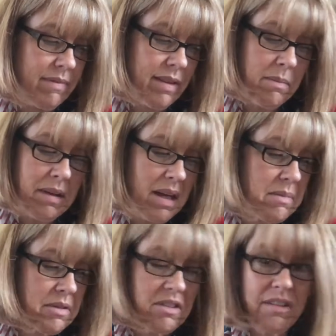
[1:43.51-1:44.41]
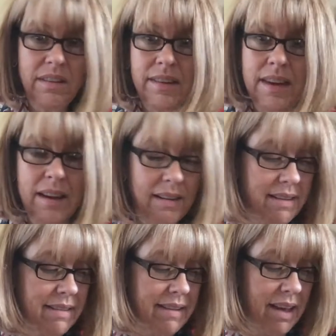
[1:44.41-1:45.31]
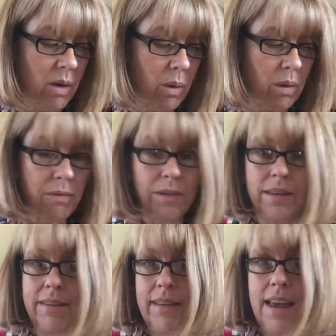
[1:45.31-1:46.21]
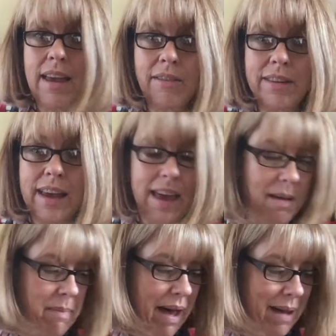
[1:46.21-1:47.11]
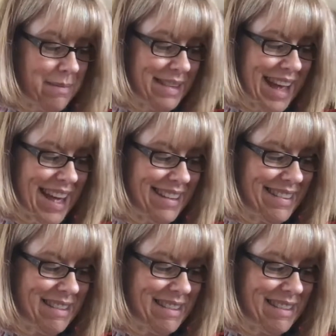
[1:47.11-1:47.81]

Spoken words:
Sometimes you just need to dig a hole for the sake of digging, Bob says.